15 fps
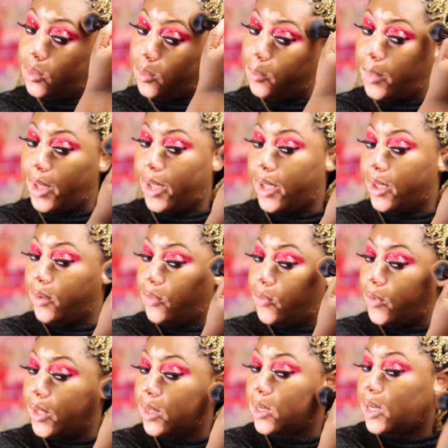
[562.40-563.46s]
my
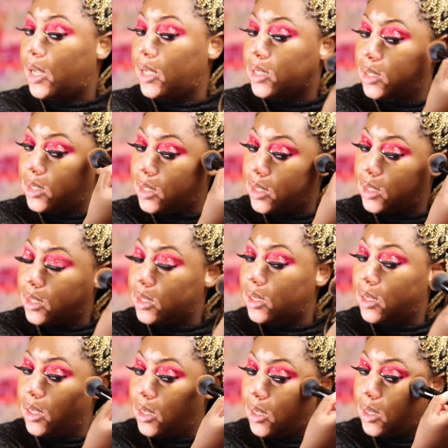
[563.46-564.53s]
foundation,
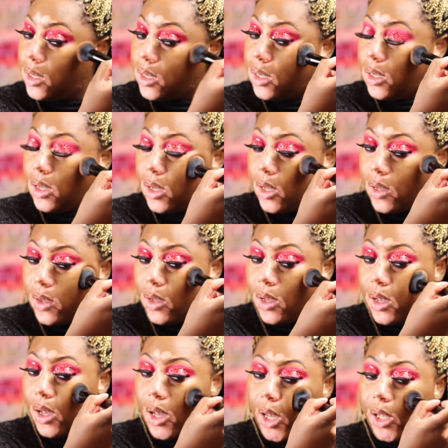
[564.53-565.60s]

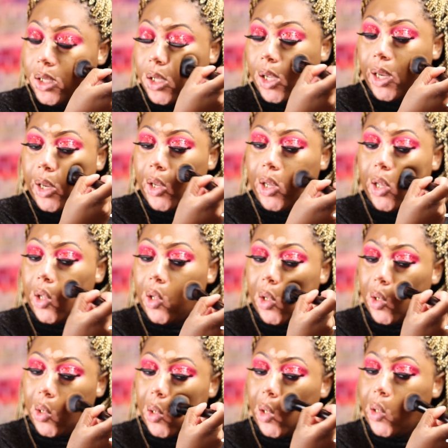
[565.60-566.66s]
highlight,
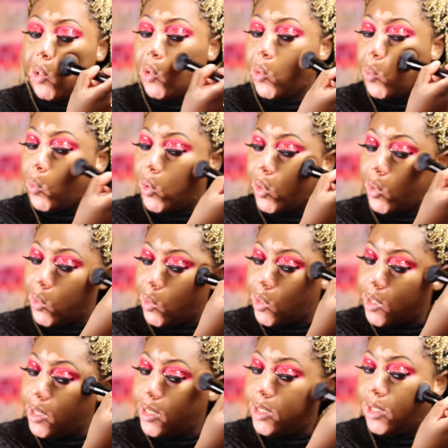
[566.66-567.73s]
and contour,
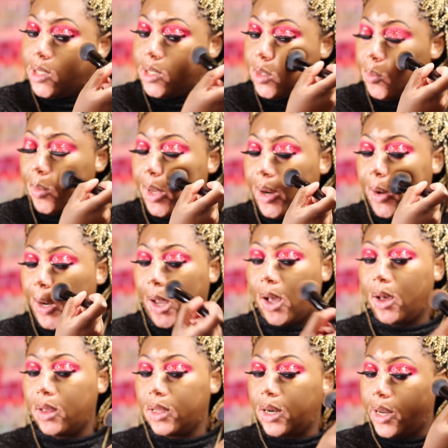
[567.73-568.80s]
and just marry
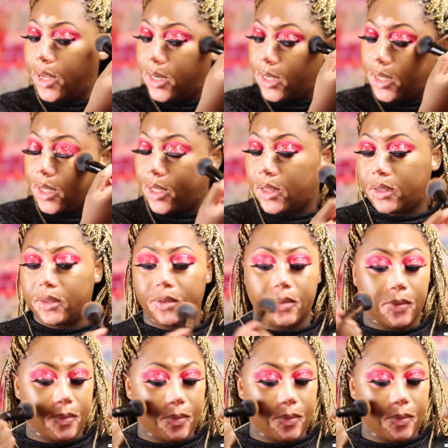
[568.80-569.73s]
all of that together.